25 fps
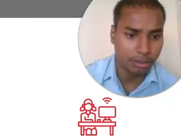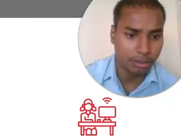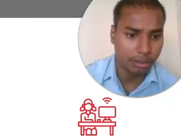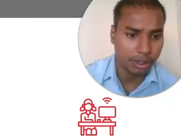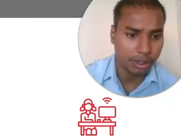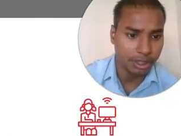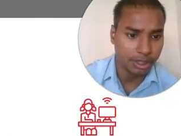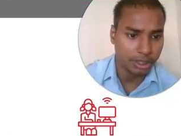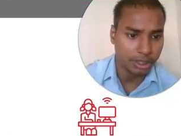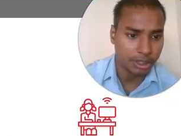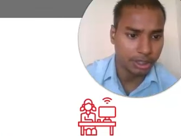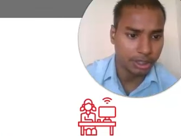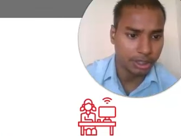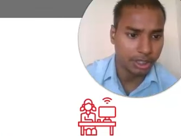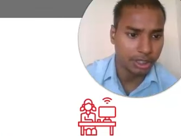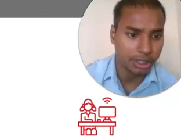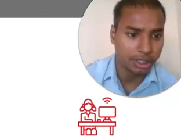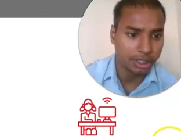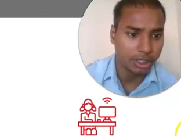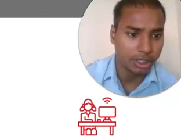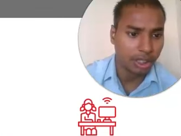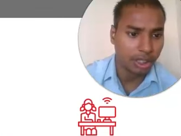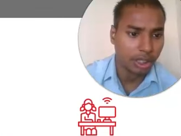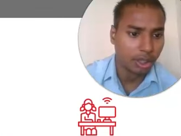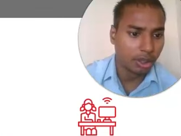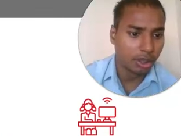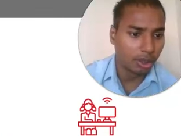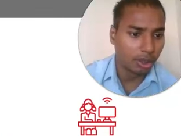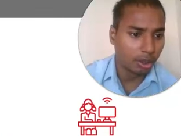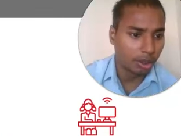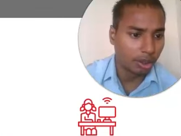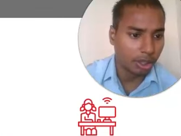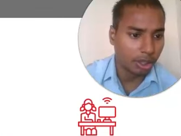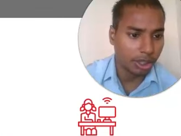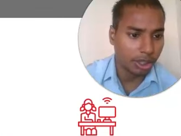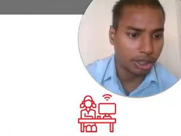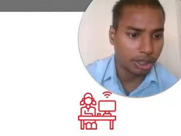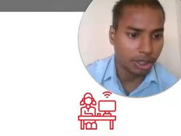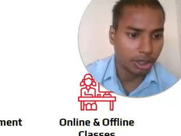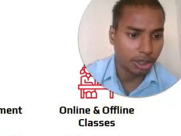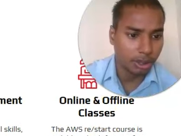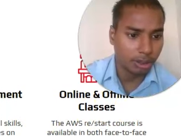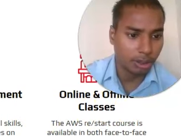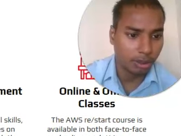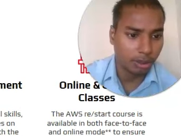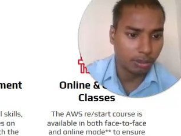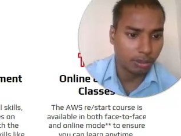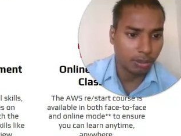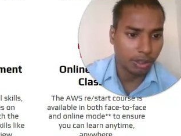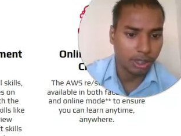assistance, online and
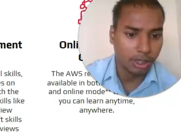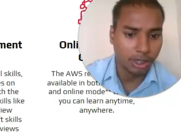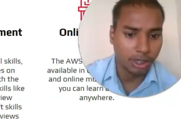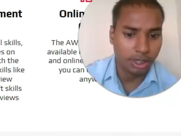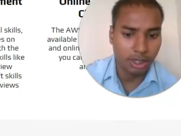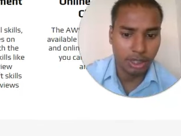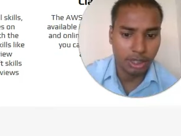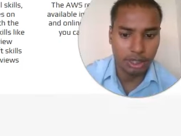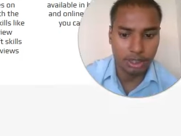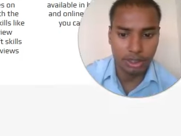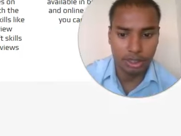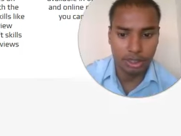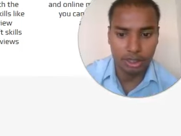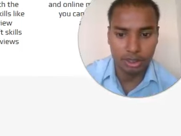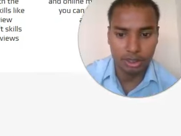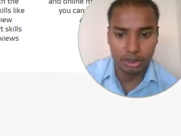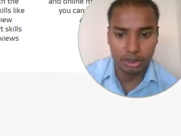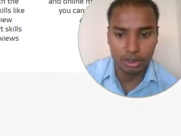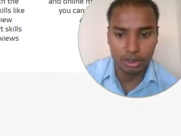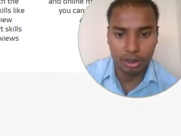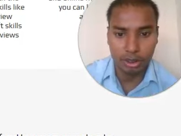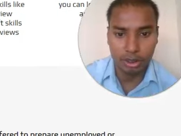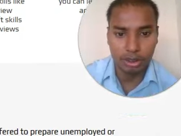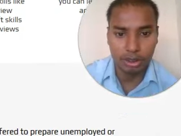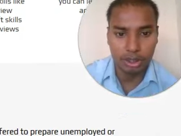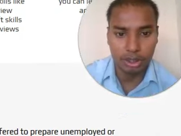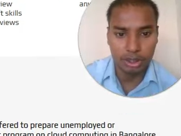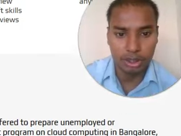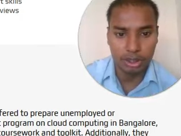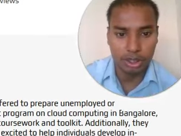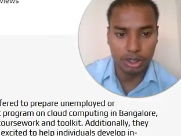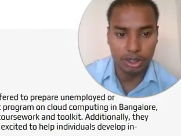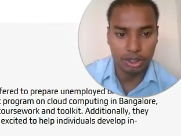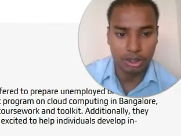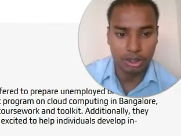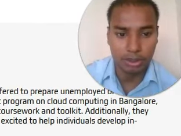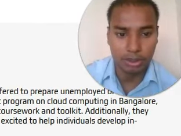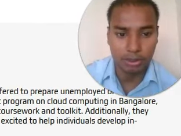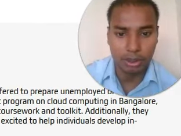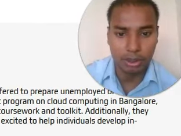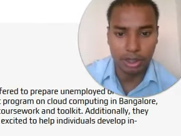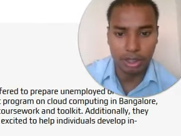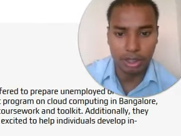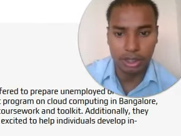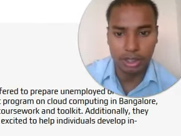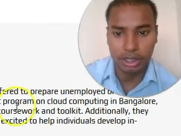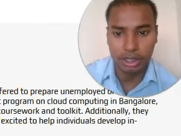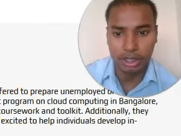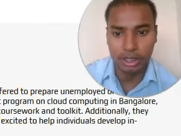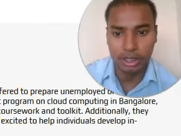offline classes. All these things you will get
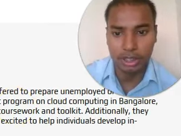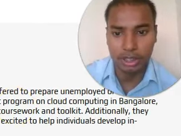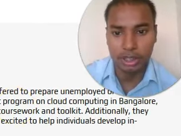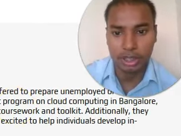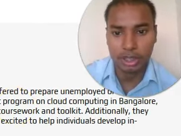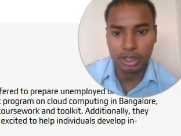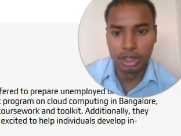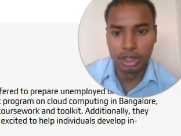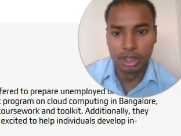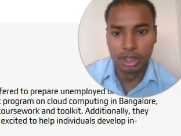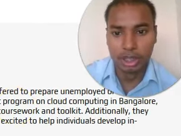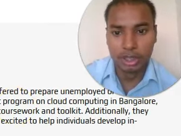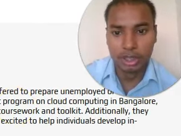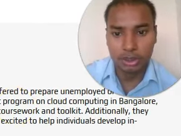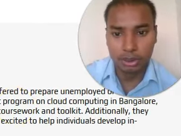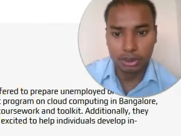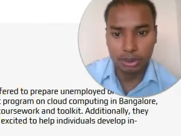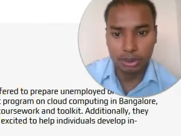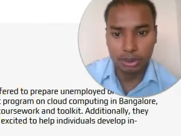here. So you